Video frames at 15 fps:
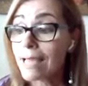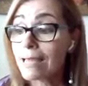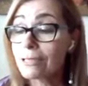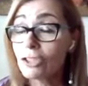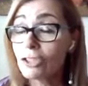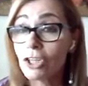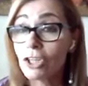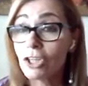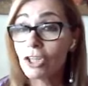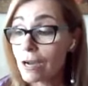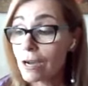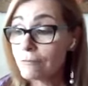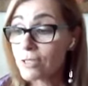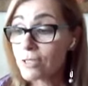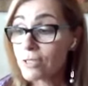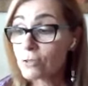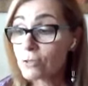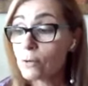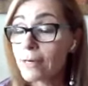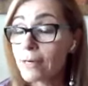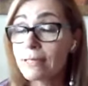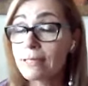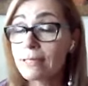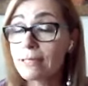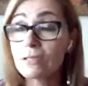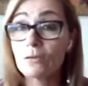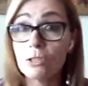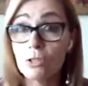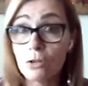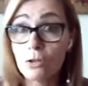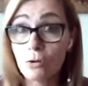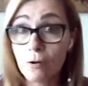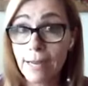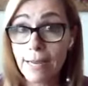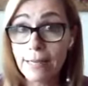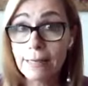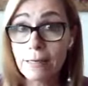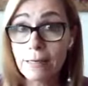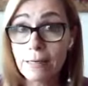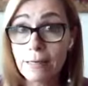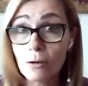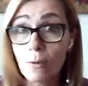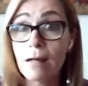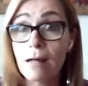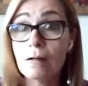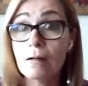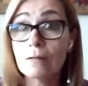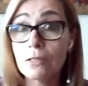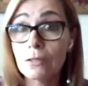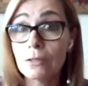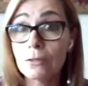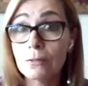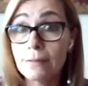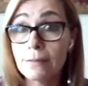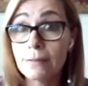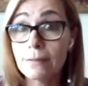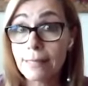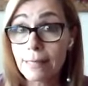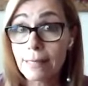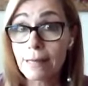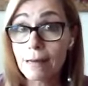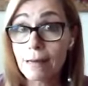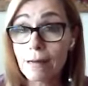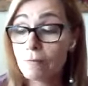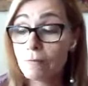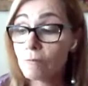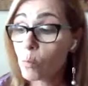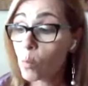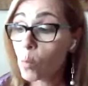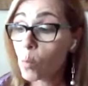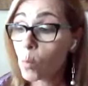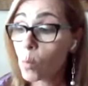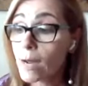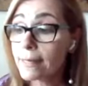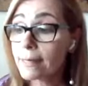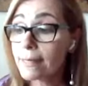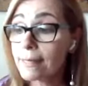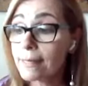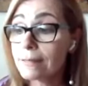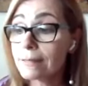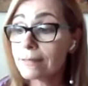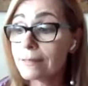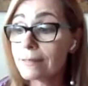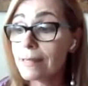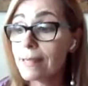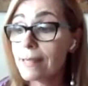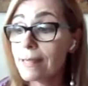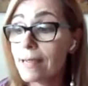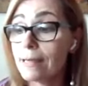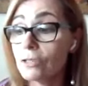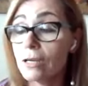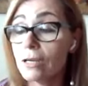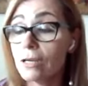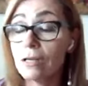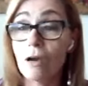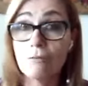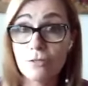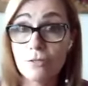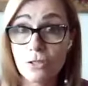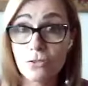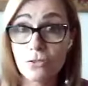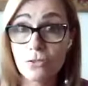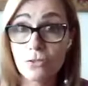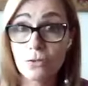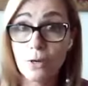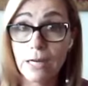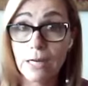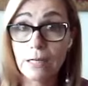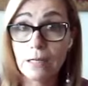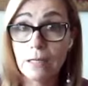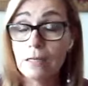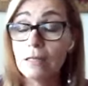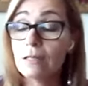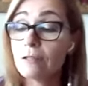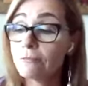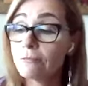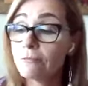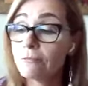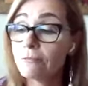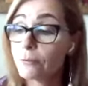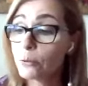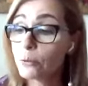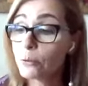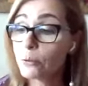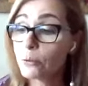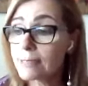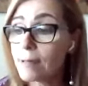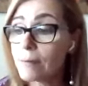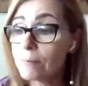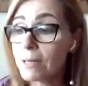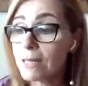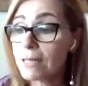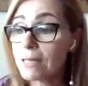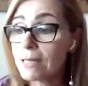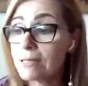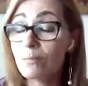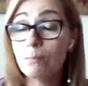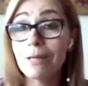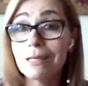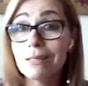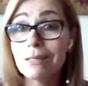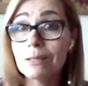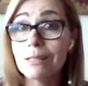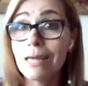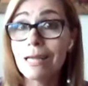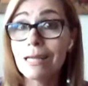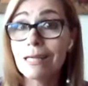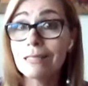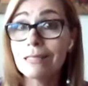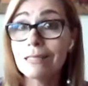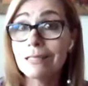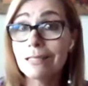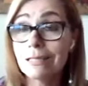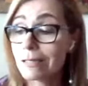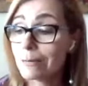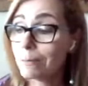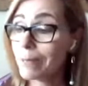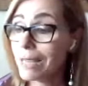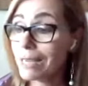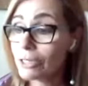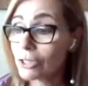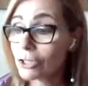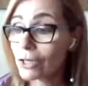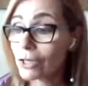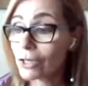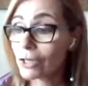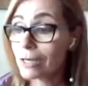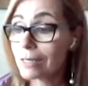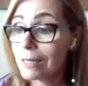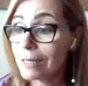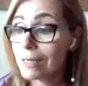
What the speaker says: Engine of story. So when you're creating a well, you're thinking of what is the engine of story. The 4th step is build anticipation.